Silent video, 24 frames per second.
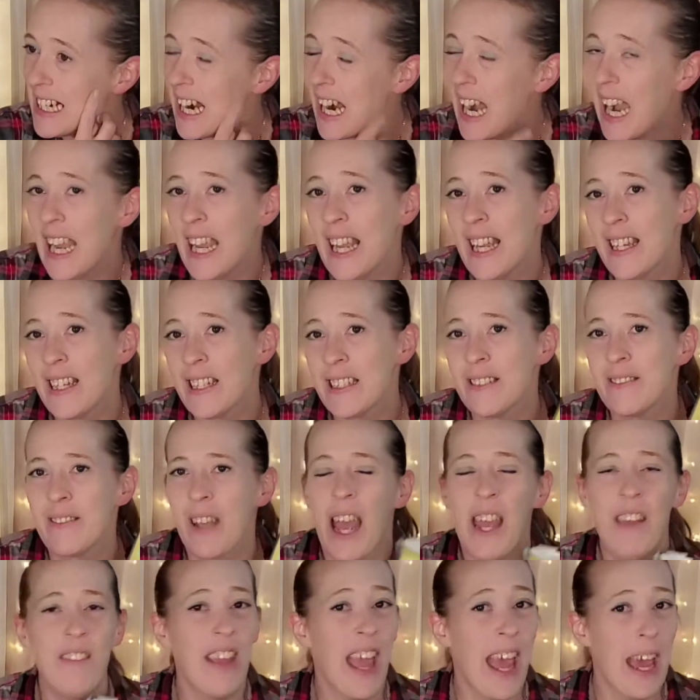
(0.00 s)
I
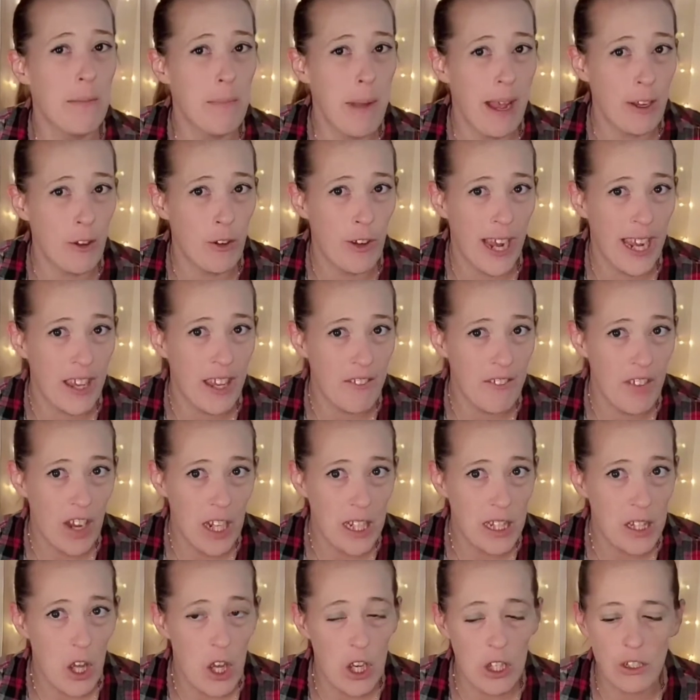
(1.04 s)
haven't had my Cricut very
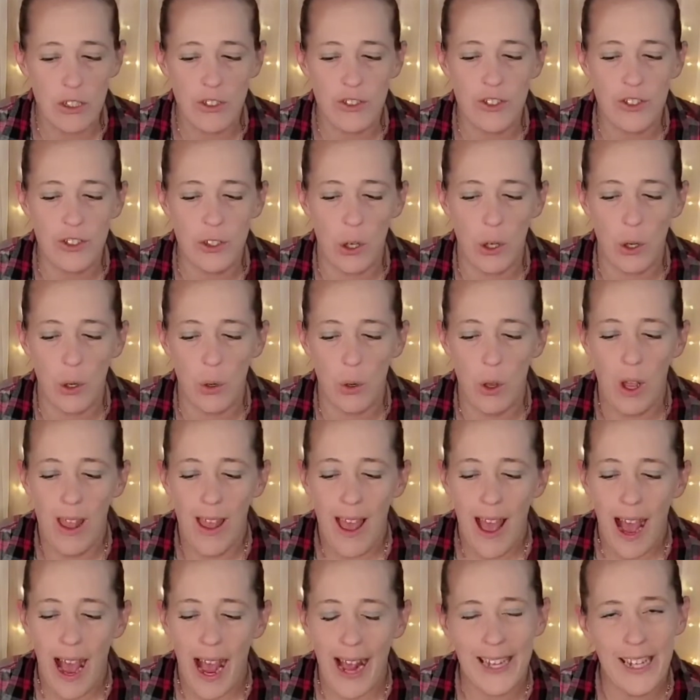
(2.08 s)
long, so
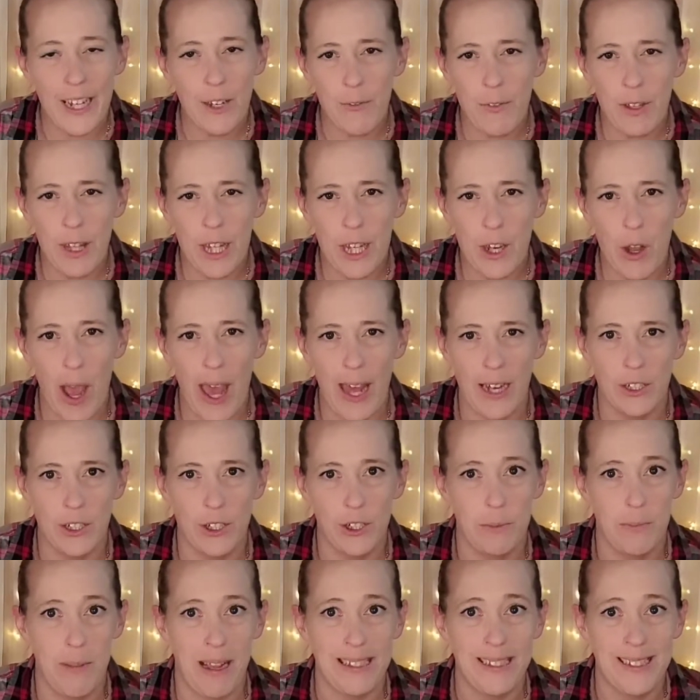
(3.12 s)
I didn't really know how to
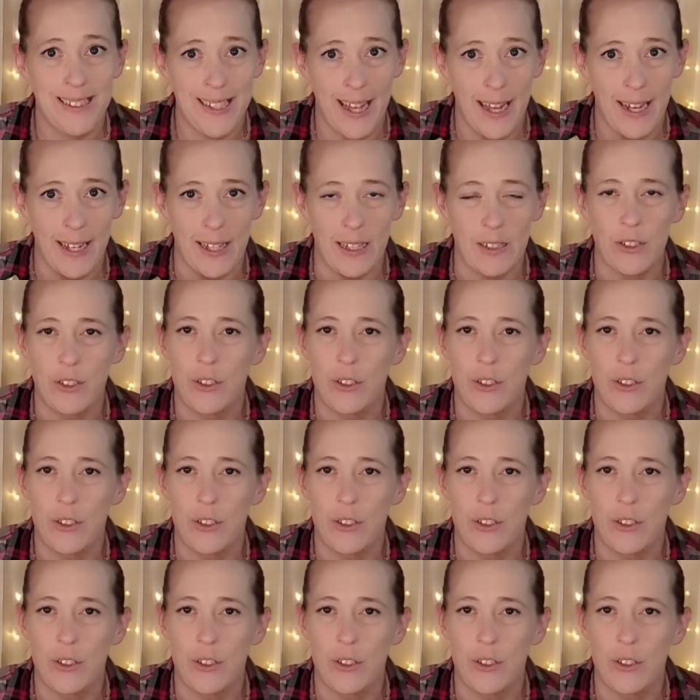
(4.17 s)
do my settings.